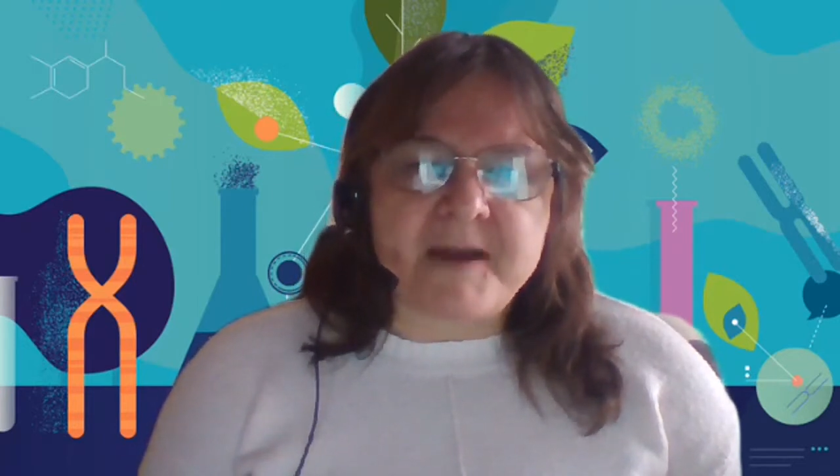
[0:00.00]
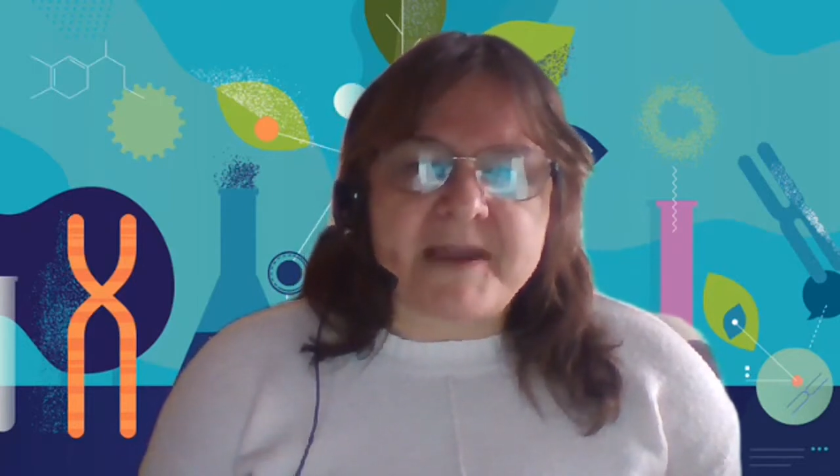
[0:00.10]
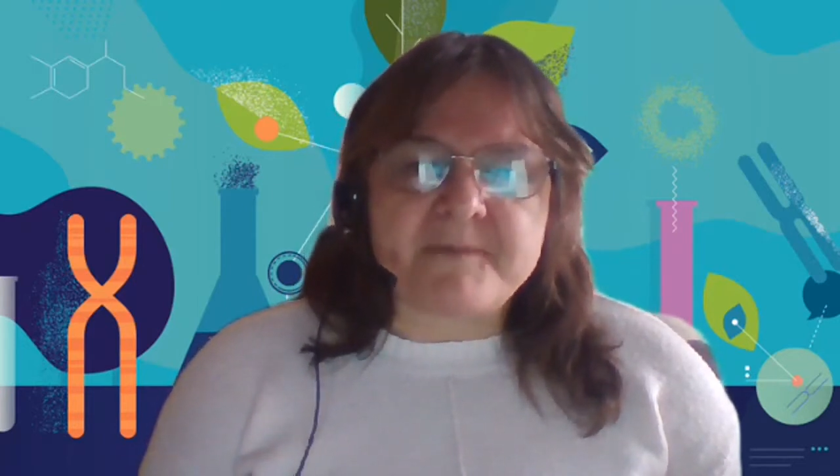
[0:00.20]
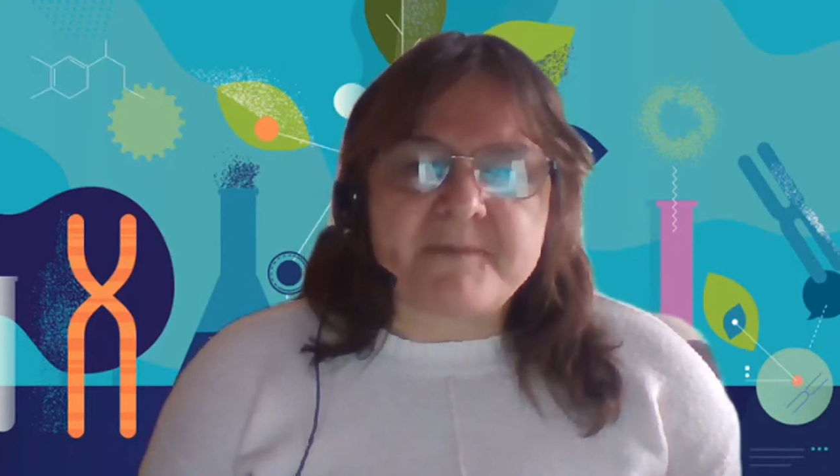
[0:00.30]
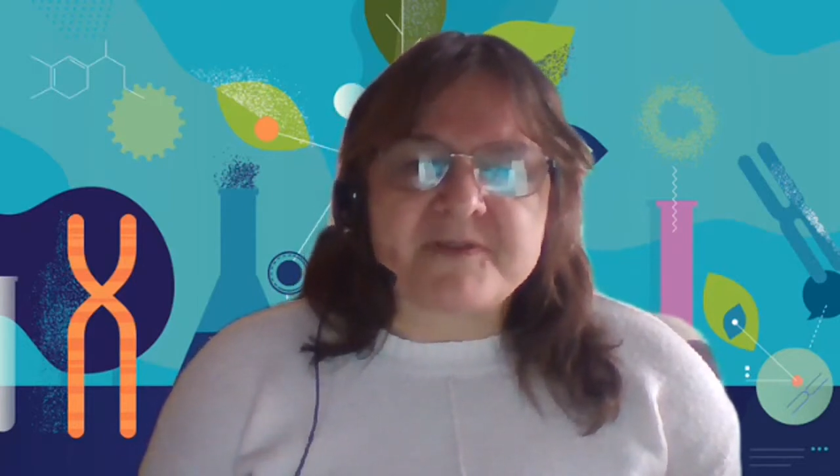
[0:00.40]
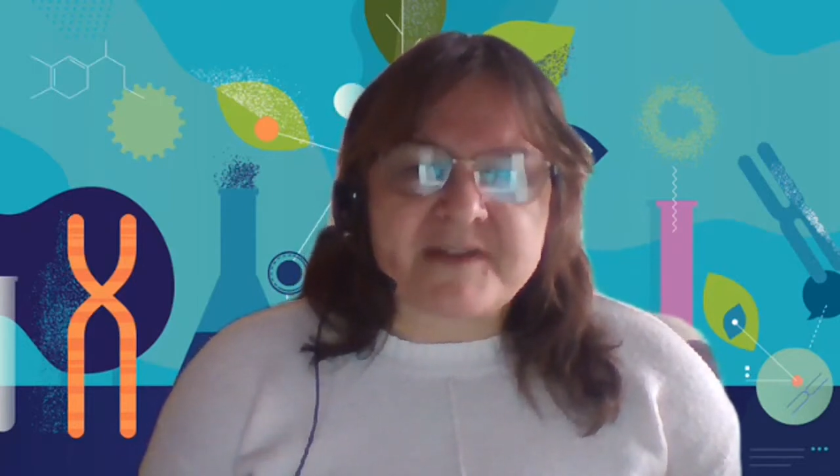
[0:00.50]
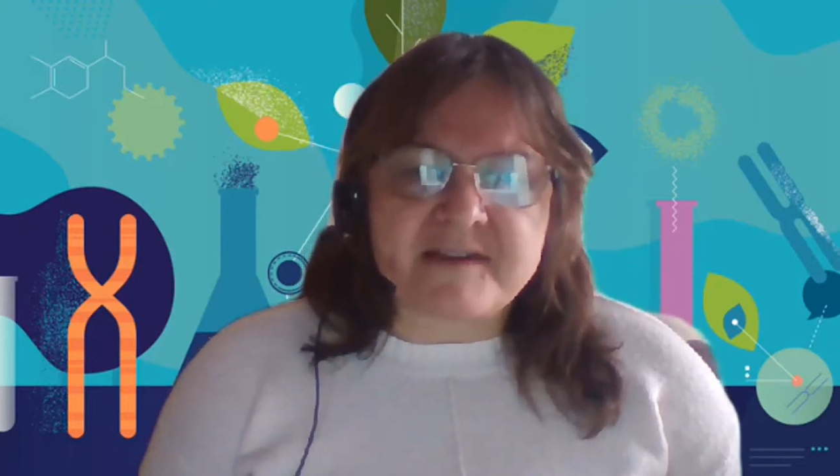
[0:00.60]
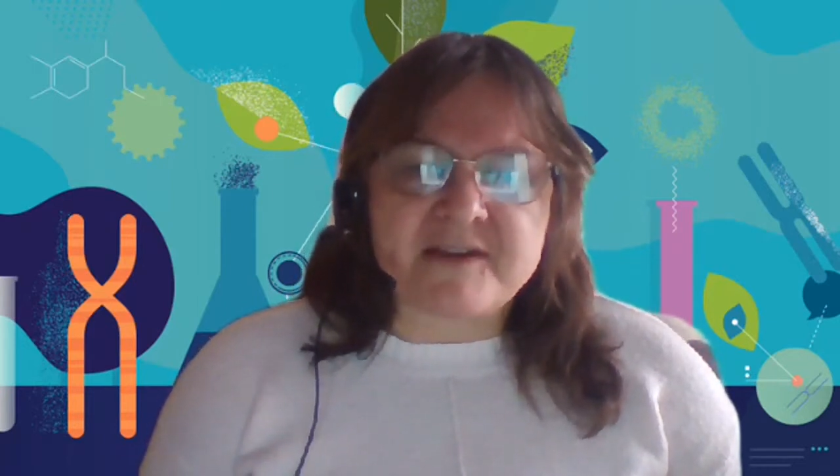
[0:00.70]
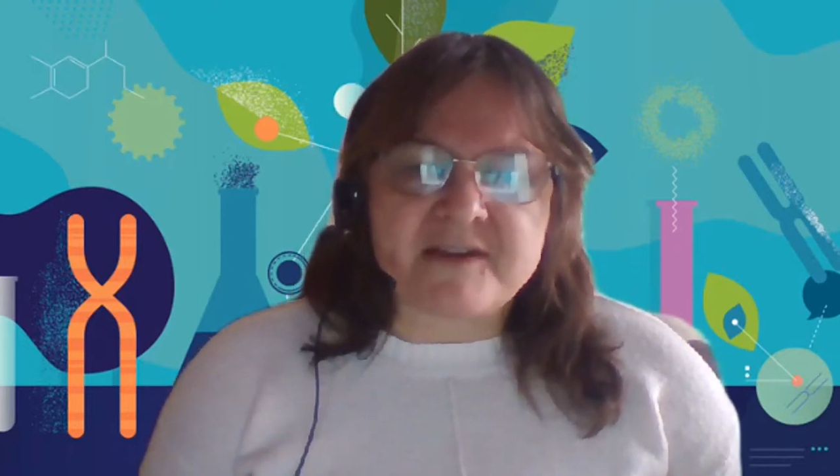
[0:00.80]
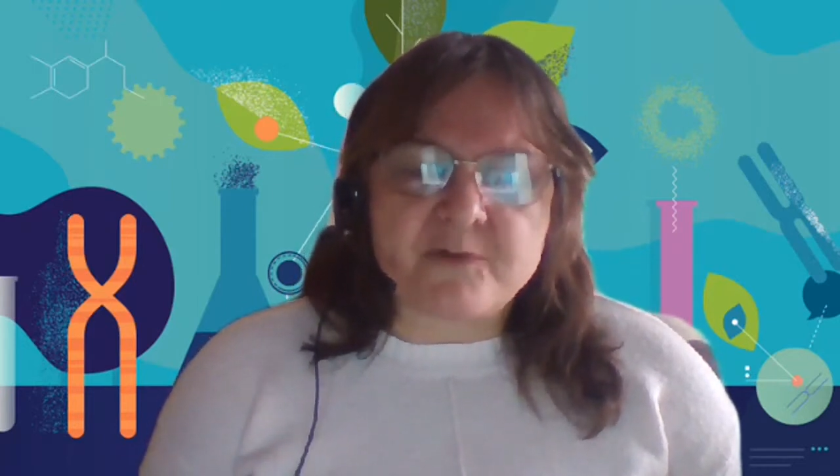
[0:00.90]
by people
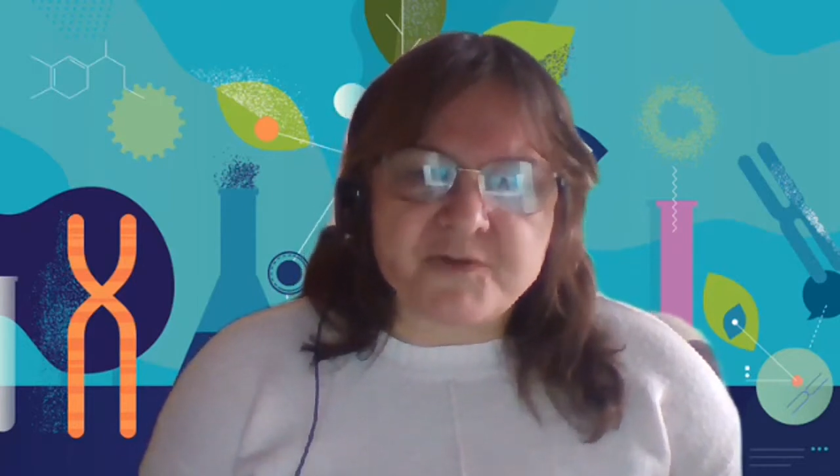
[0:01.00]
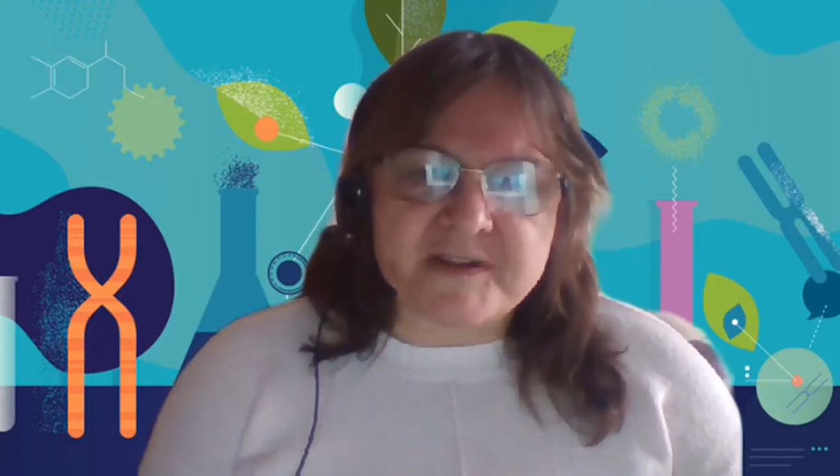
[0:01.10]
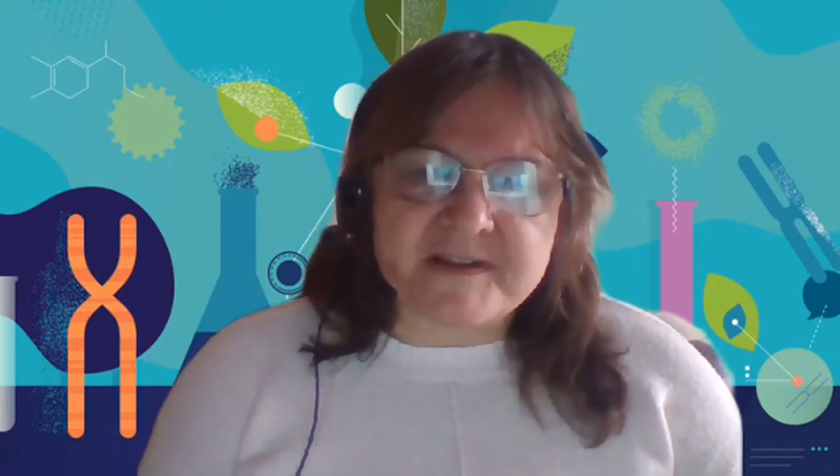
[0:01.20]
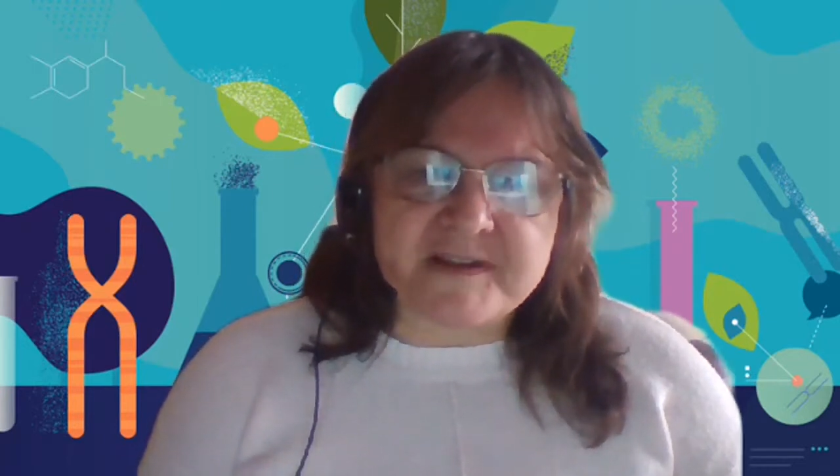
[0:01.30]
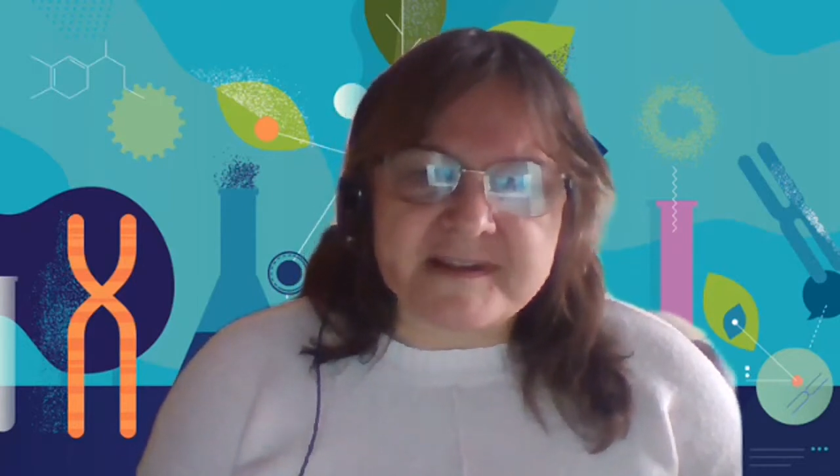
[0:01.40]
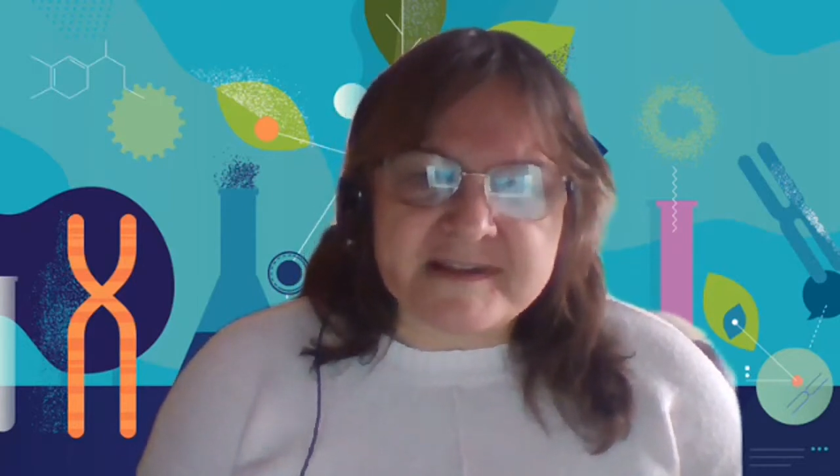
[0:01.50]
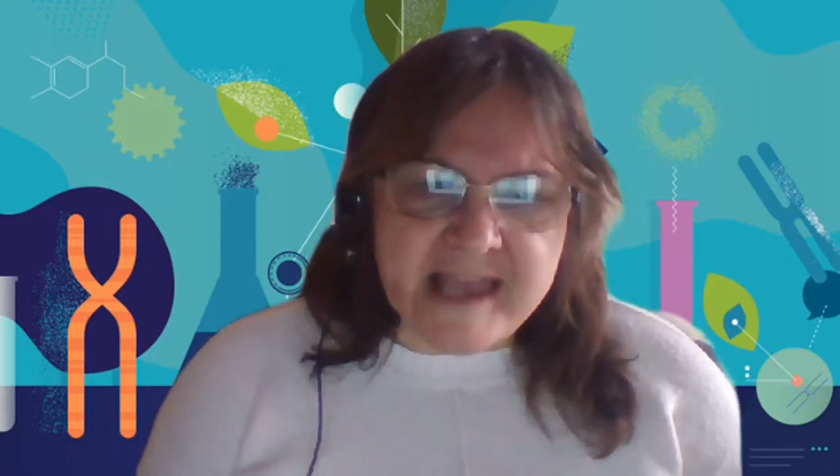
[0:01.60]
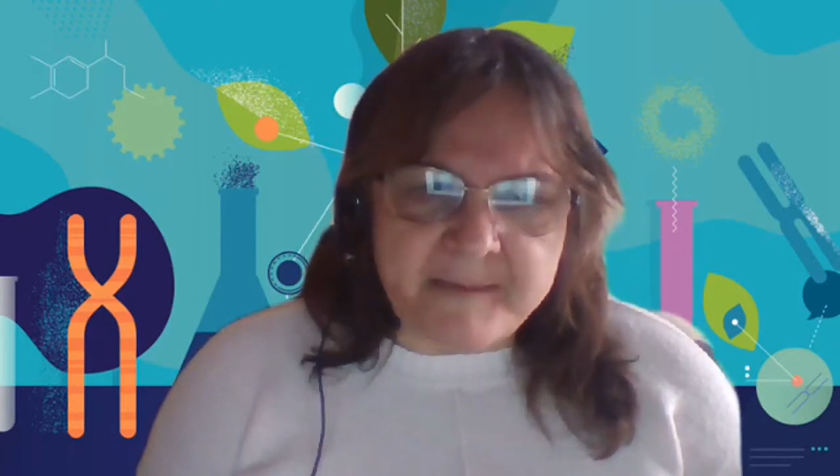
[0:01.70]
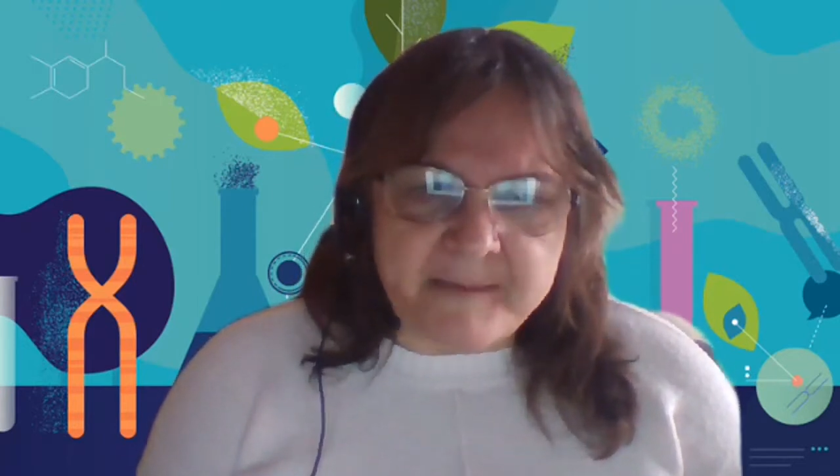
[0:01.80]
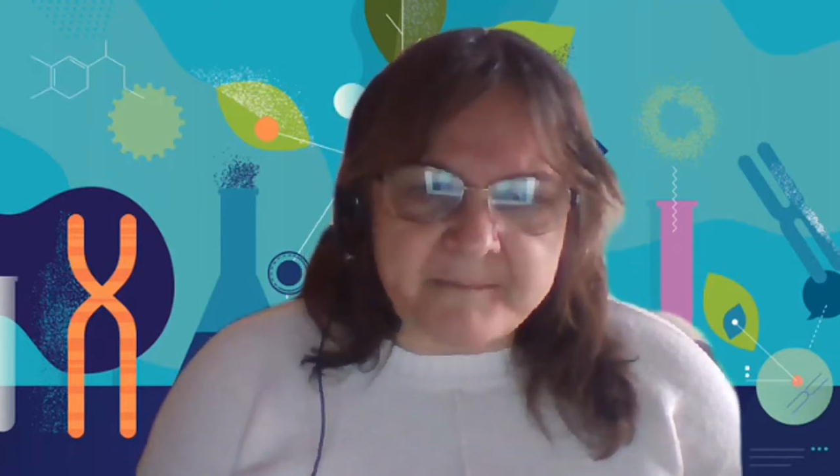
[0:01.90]
studying courses in
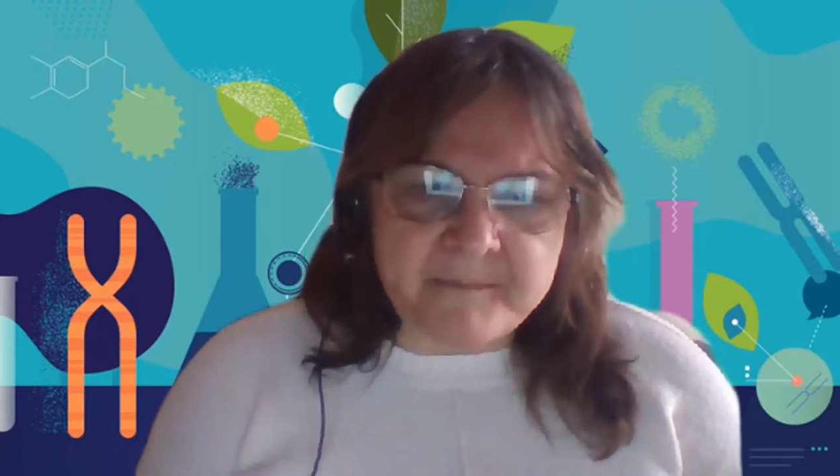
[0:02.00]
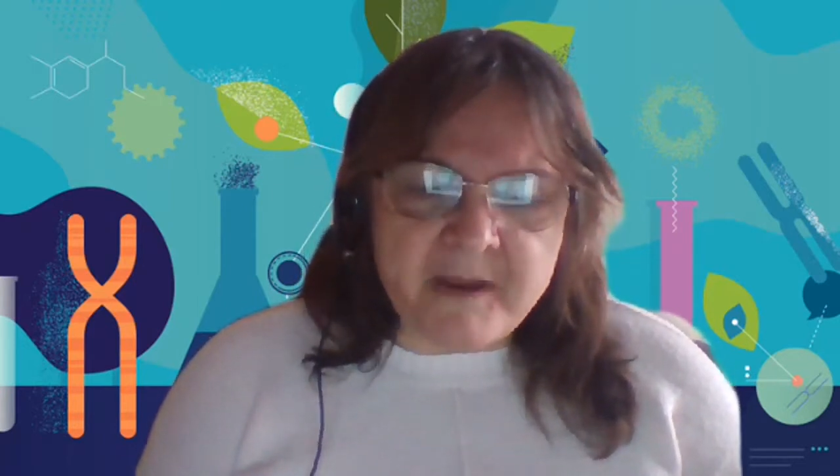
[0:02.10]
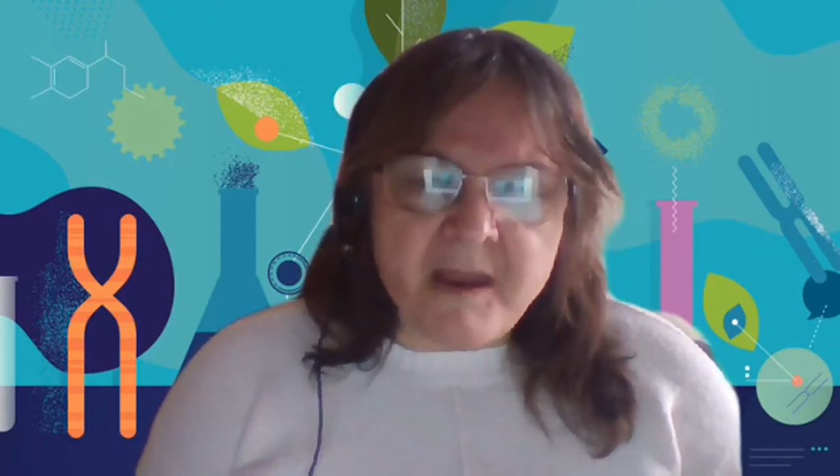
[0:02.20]
STEM.